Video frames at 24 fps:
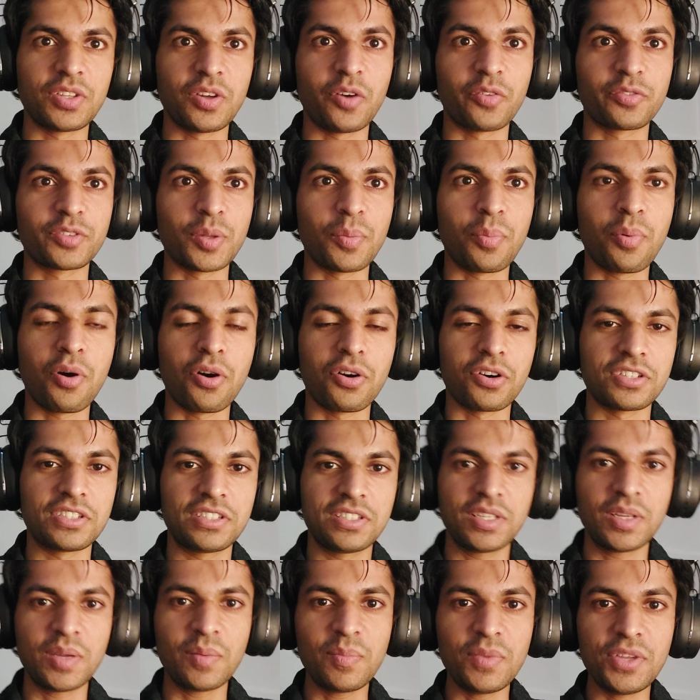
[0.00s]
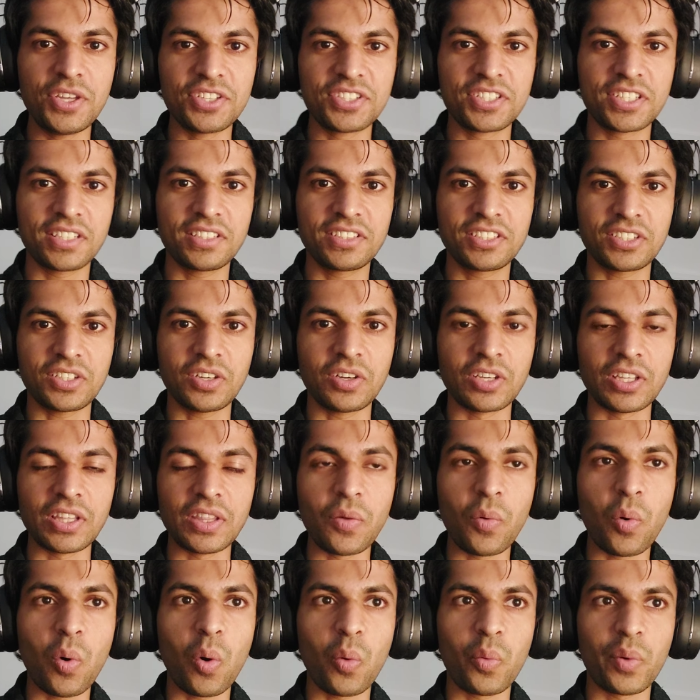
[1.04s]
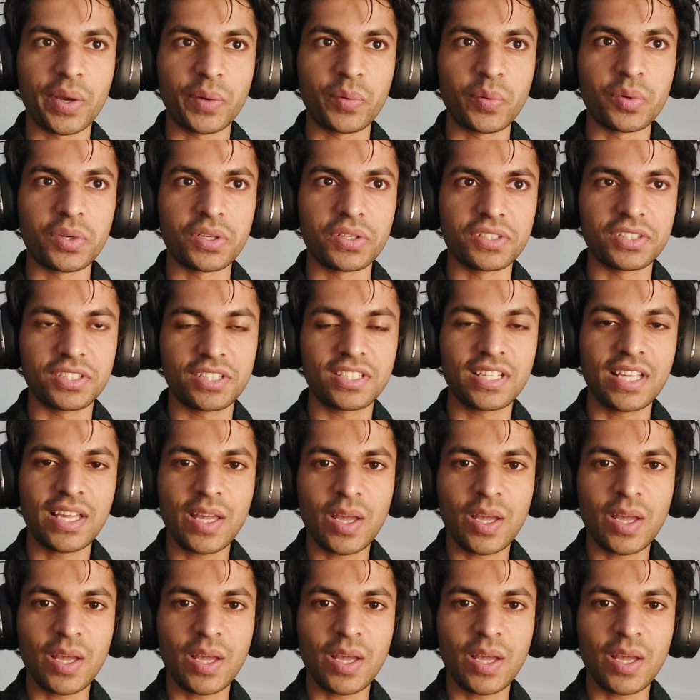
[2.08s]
of the pod Musings on an Evolving World,